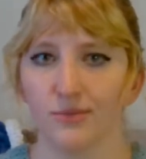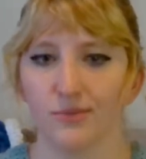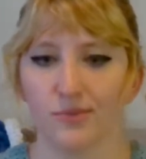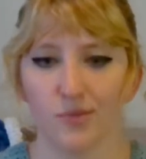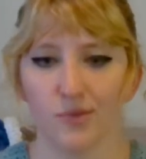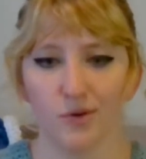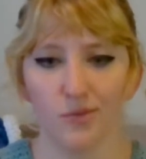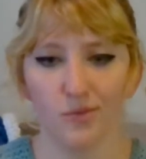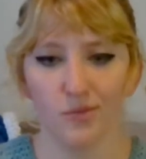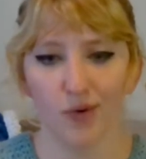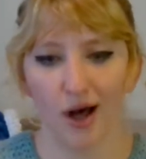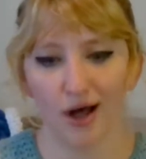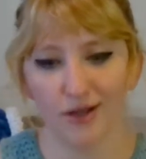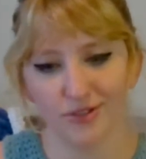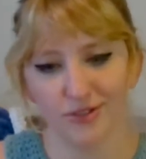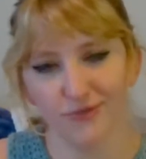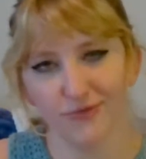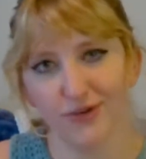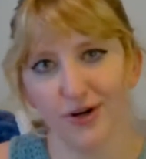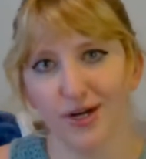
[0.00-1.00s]
well, I'll
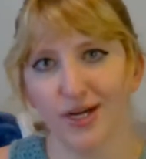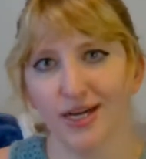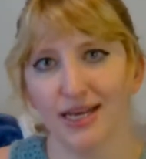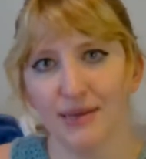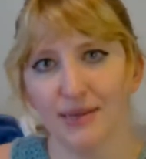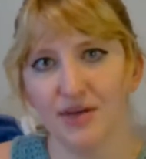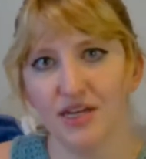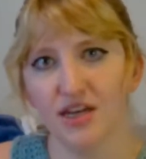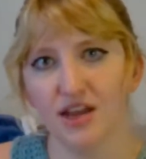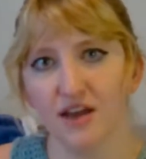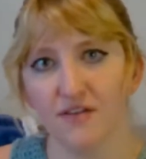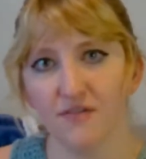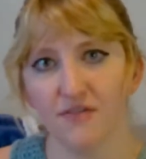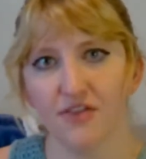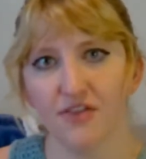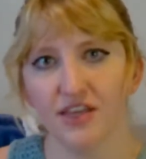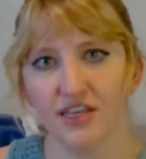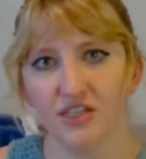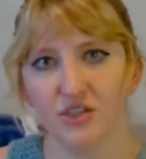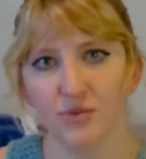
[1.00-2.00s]
divert him enough
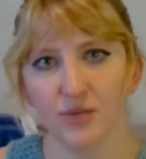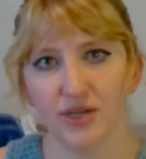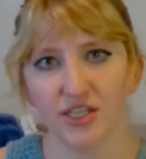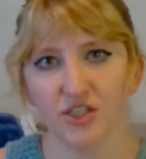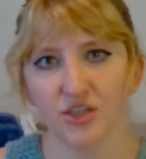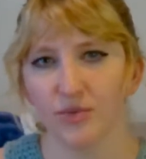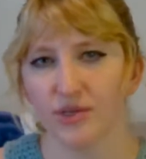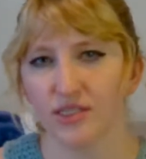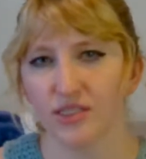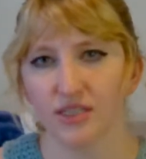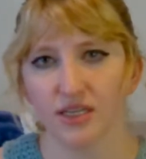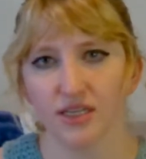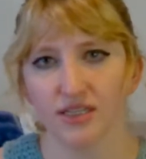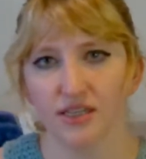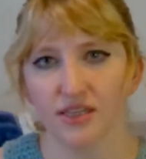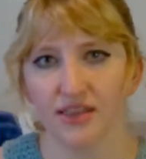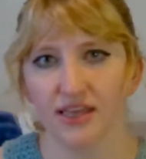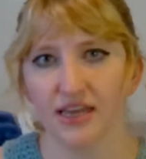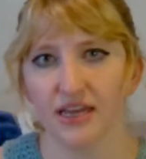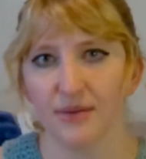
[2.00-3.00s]
this way so he
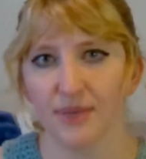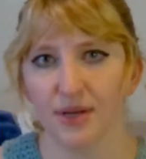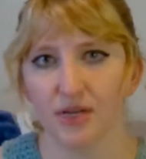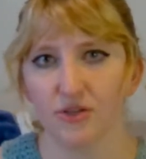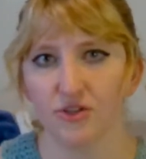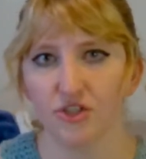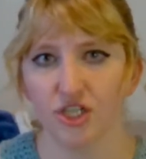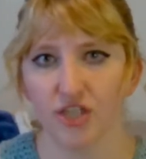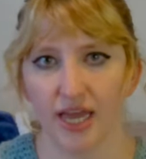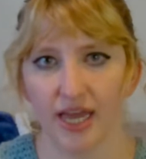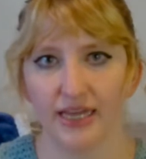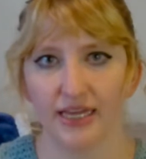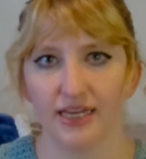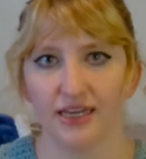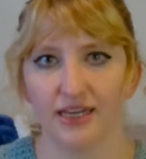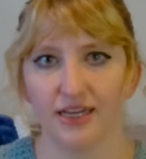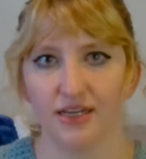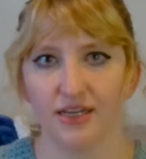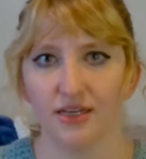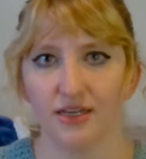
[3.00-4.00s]
doesn't think about
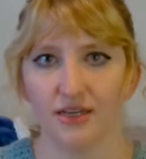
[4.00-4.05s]
checking